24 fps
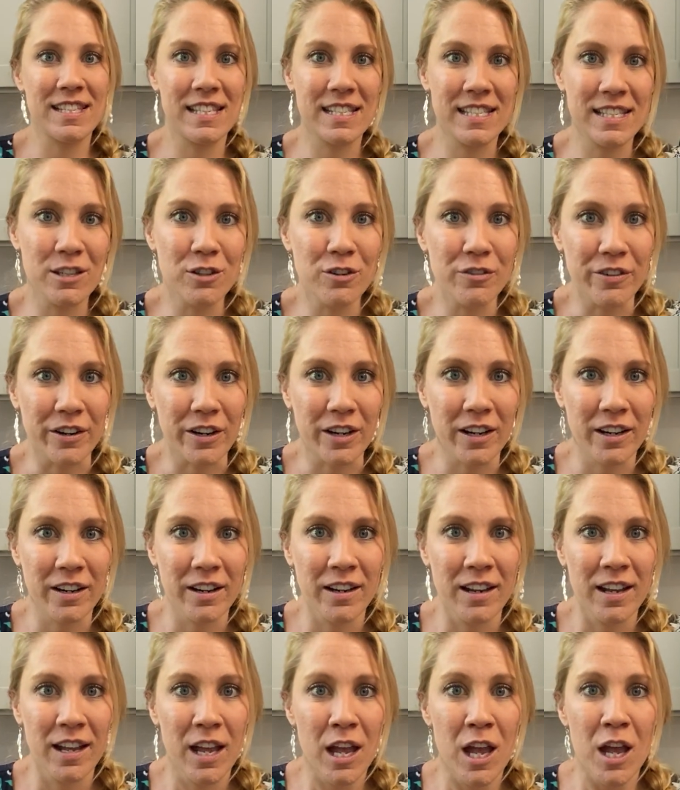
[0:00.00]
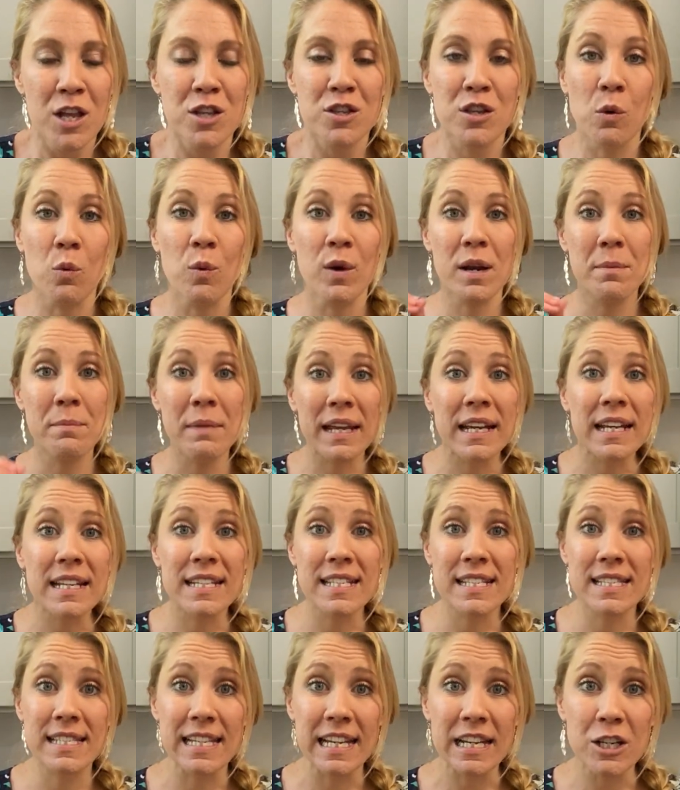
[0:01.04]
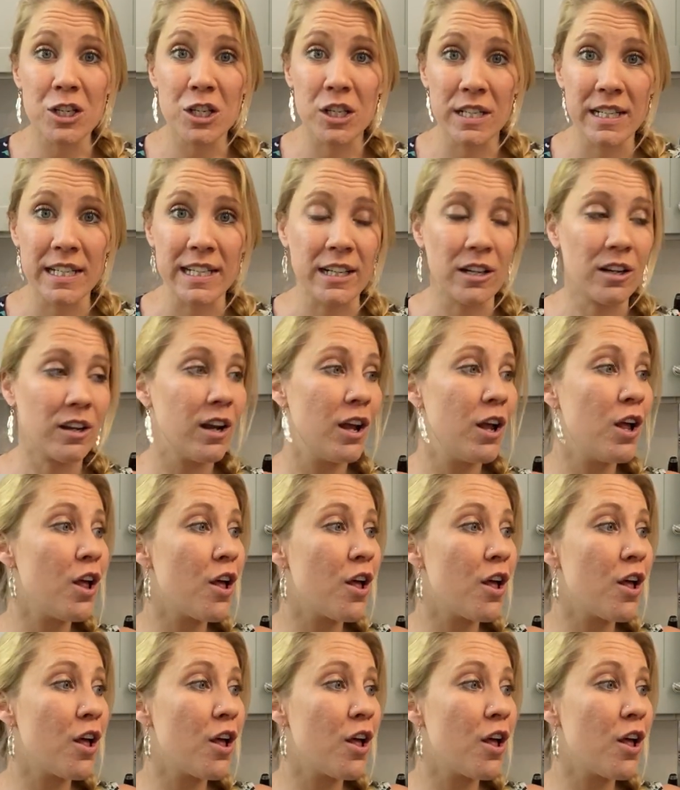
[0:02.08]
the silver. So I want to make a distinction here.